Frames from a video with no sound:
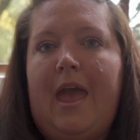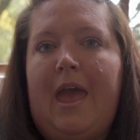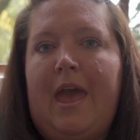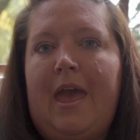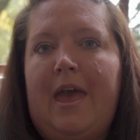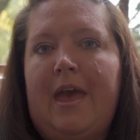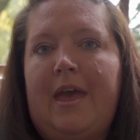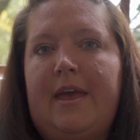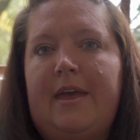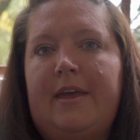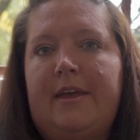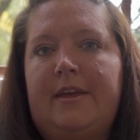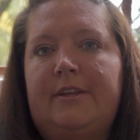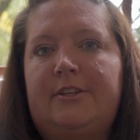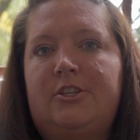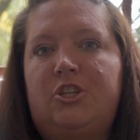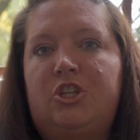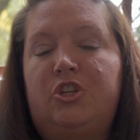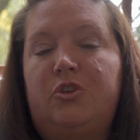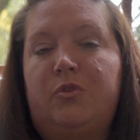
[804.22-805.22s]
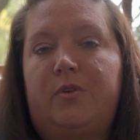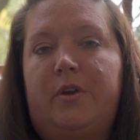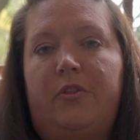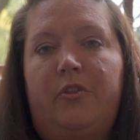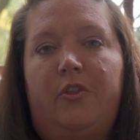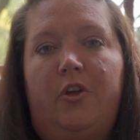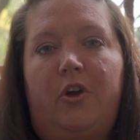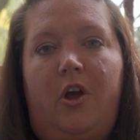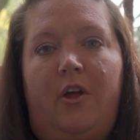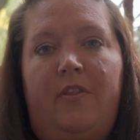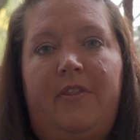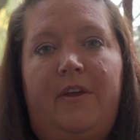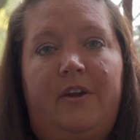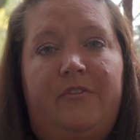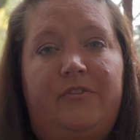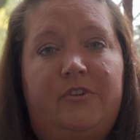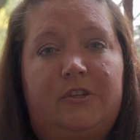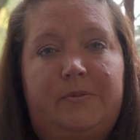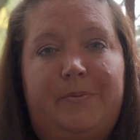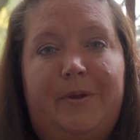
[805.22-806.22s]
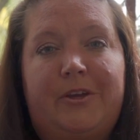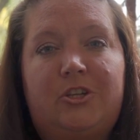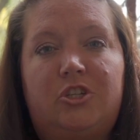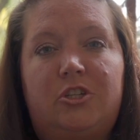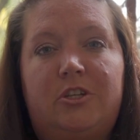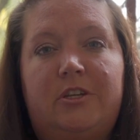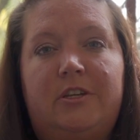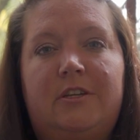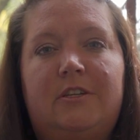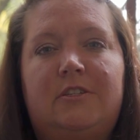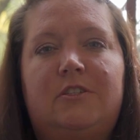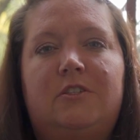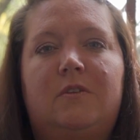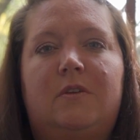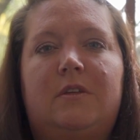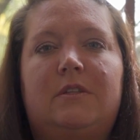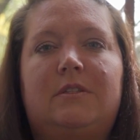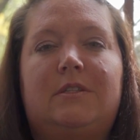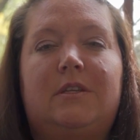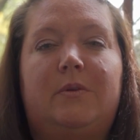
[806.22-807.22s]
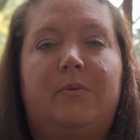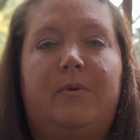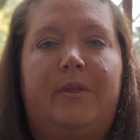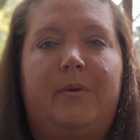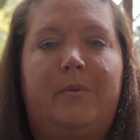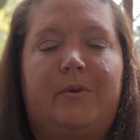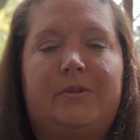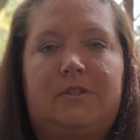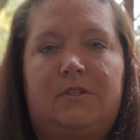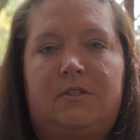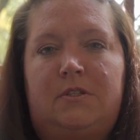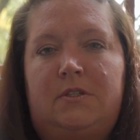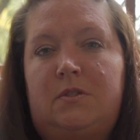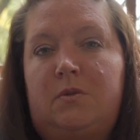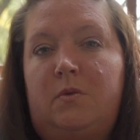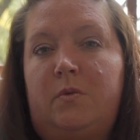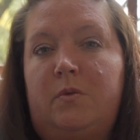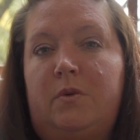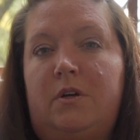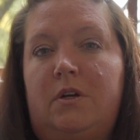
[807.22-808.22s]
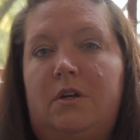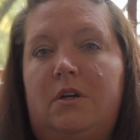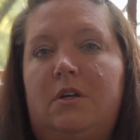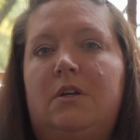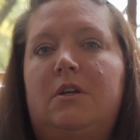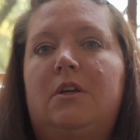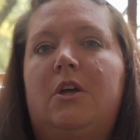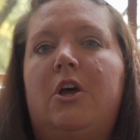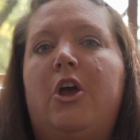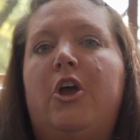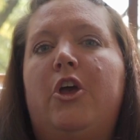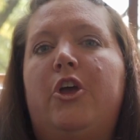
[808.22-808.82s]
And you can look on there for specialists. You can see where they went to school.